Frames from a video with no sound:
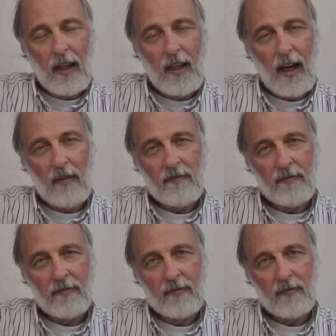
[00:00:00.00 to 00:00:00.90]
Now,
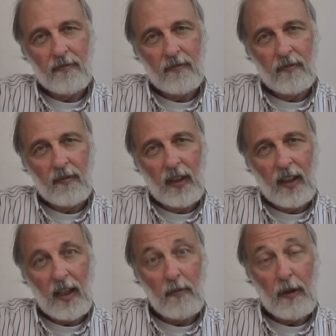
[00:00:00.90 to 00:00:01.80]

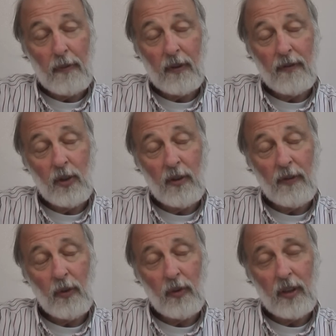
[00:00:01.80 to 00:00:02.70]
can people of two
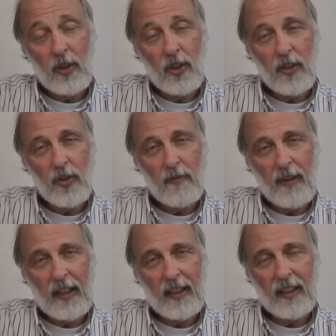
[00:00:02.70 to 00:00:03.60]
different religions
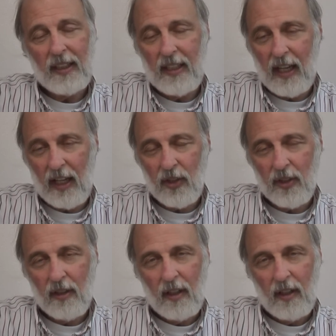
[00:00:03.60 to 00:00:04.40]
make it? Yes.